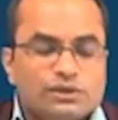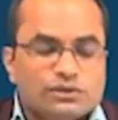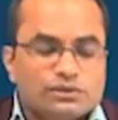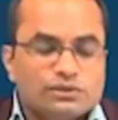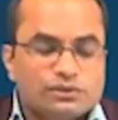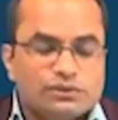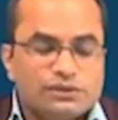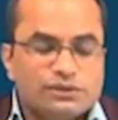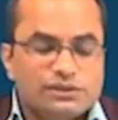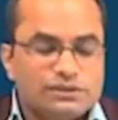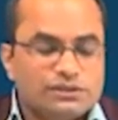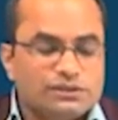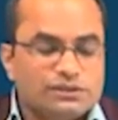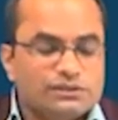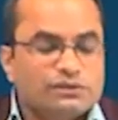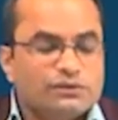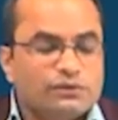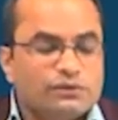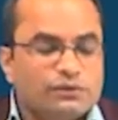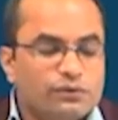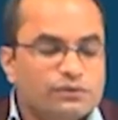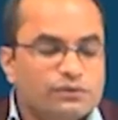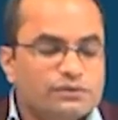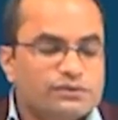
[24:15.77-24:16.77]
So, this is
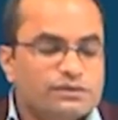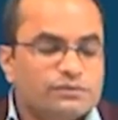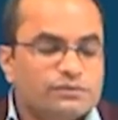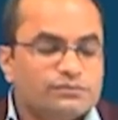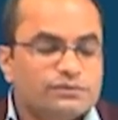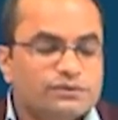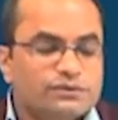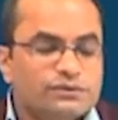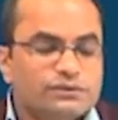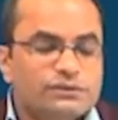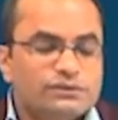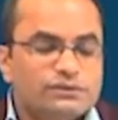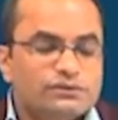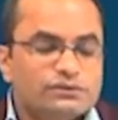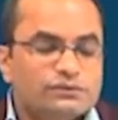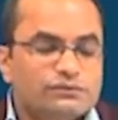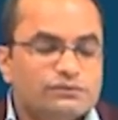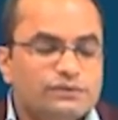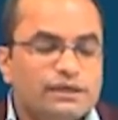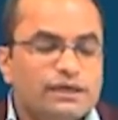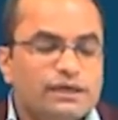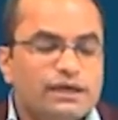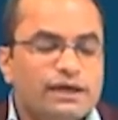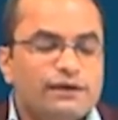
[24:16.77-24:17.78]
the whole summary. So,
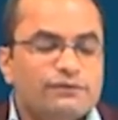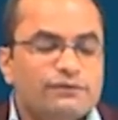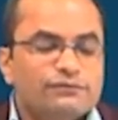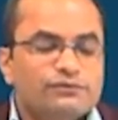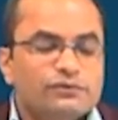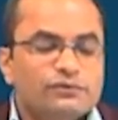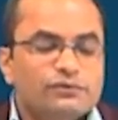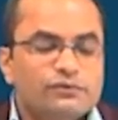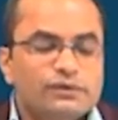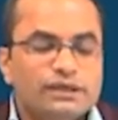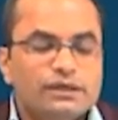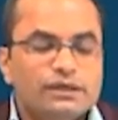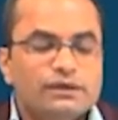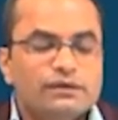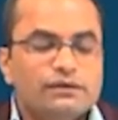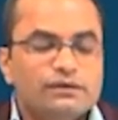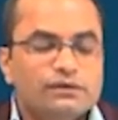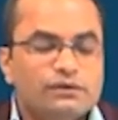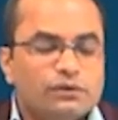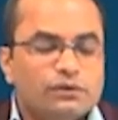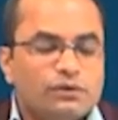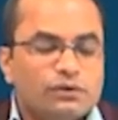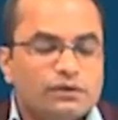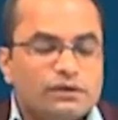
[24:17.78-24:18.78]
we have the
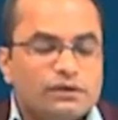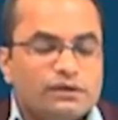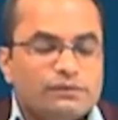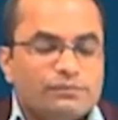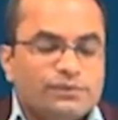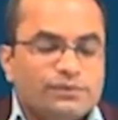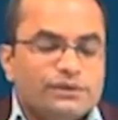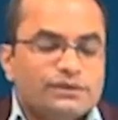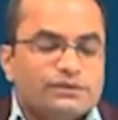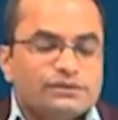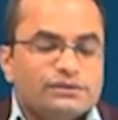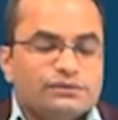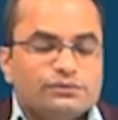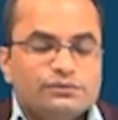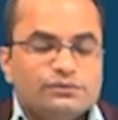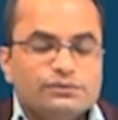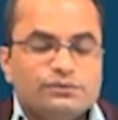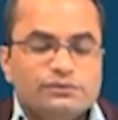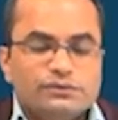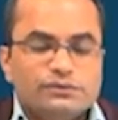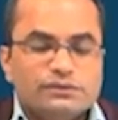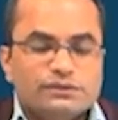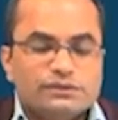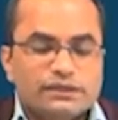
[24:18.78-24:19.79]
real non repeated
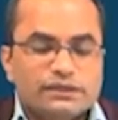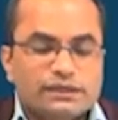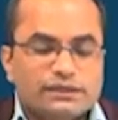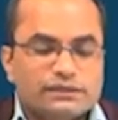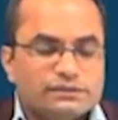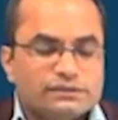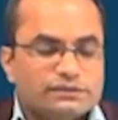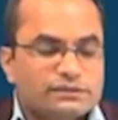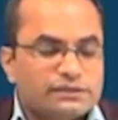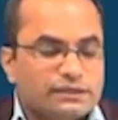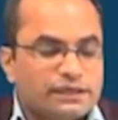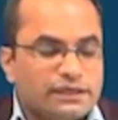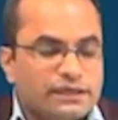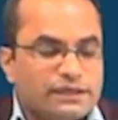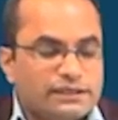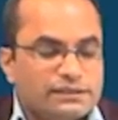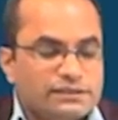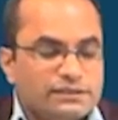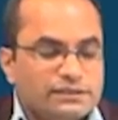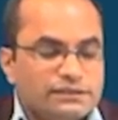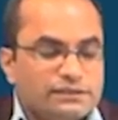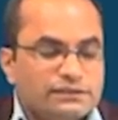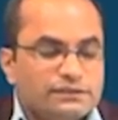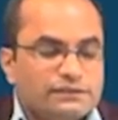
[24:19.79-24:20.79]
root that is the
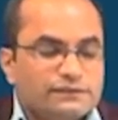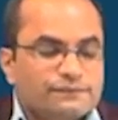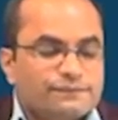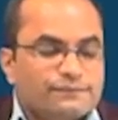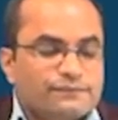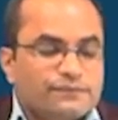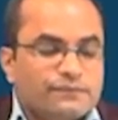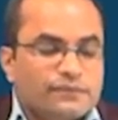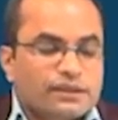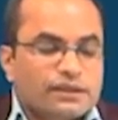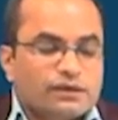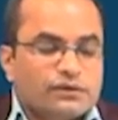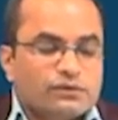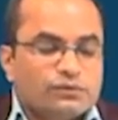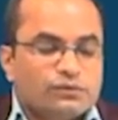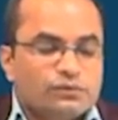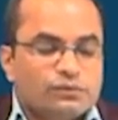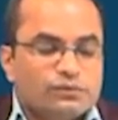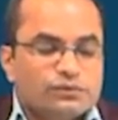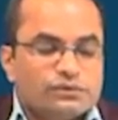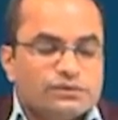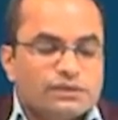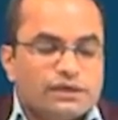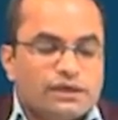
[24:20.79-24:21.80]
case here
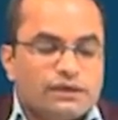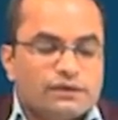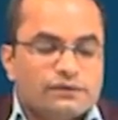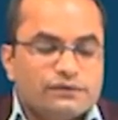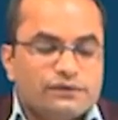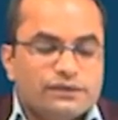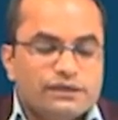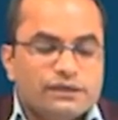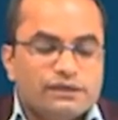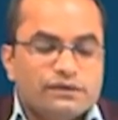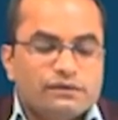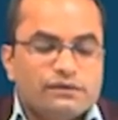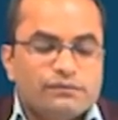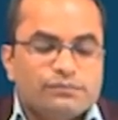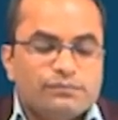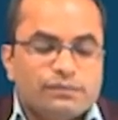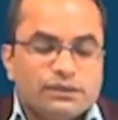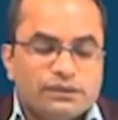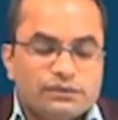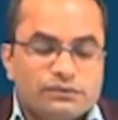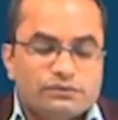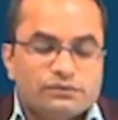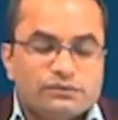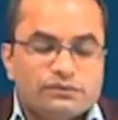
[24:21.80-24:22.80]
roots are real,
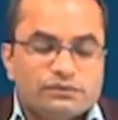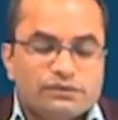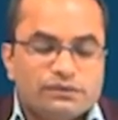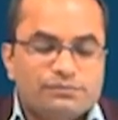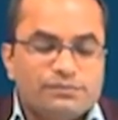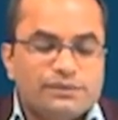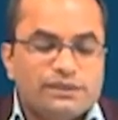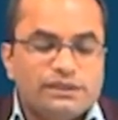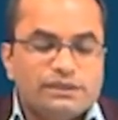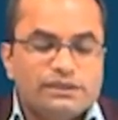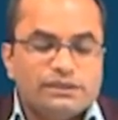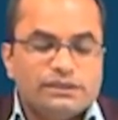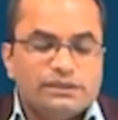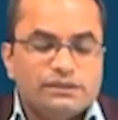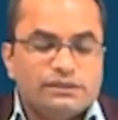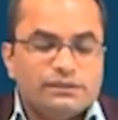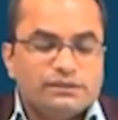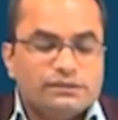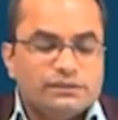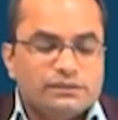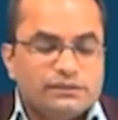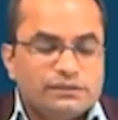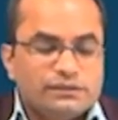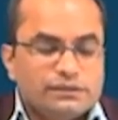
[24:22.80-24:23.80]
but repeated
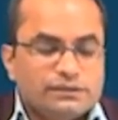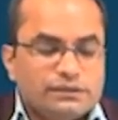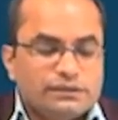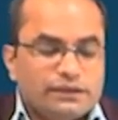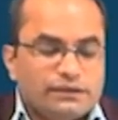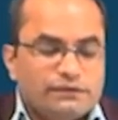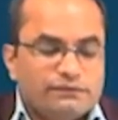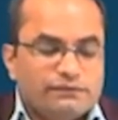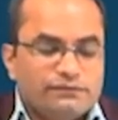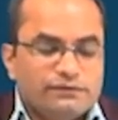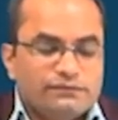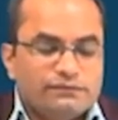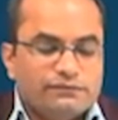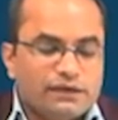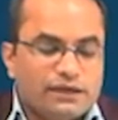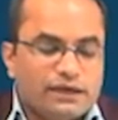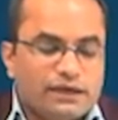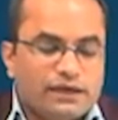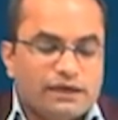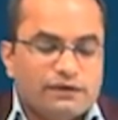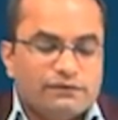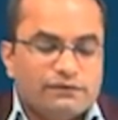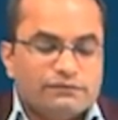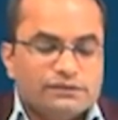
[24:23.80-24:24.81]
then we will
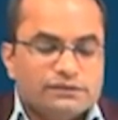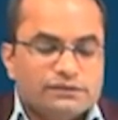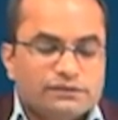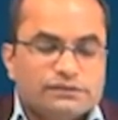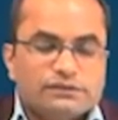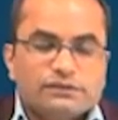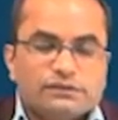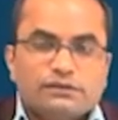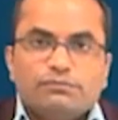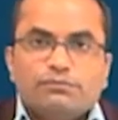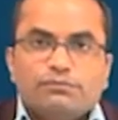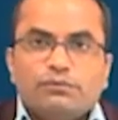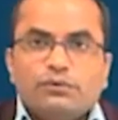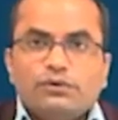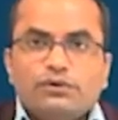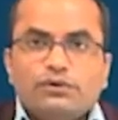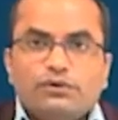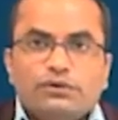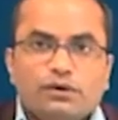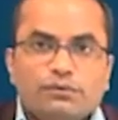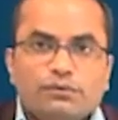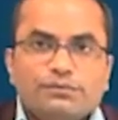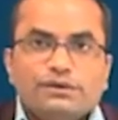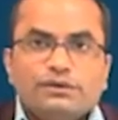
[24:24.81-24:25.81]
have this uh,
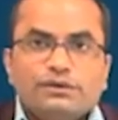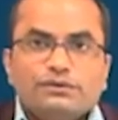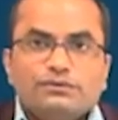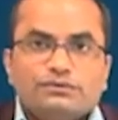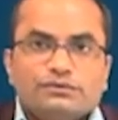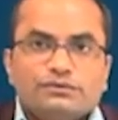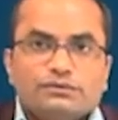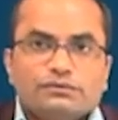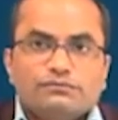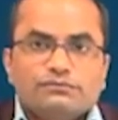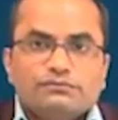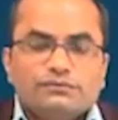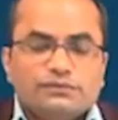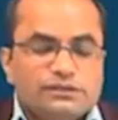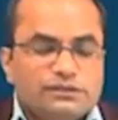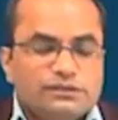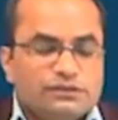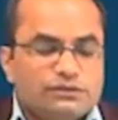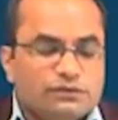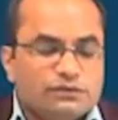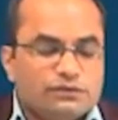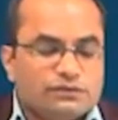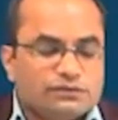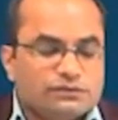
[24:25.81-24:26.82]
polynomial term with
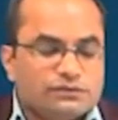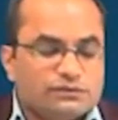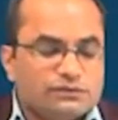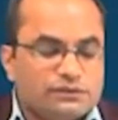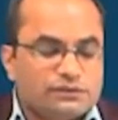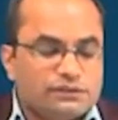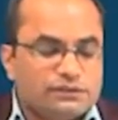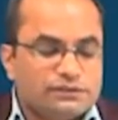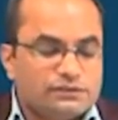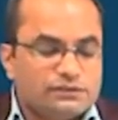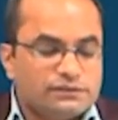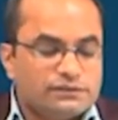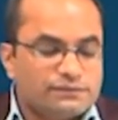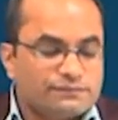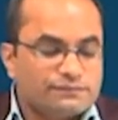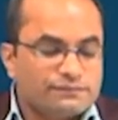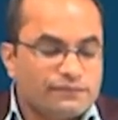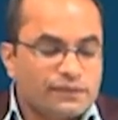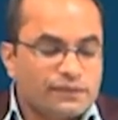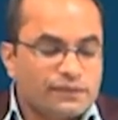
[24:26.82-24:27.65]
the constants